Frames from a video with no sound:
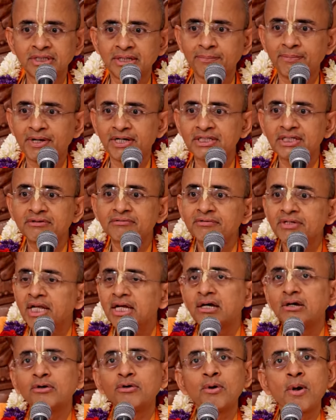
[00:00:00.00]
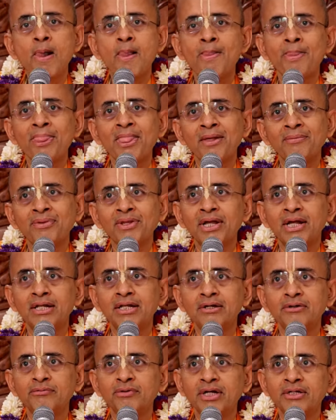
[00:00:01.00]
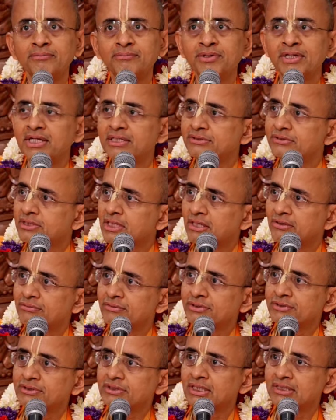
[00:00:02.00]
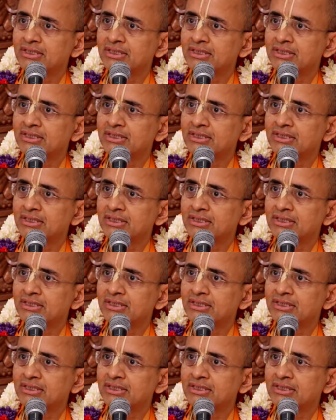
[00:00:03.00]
So in the path of love, and now one begins to love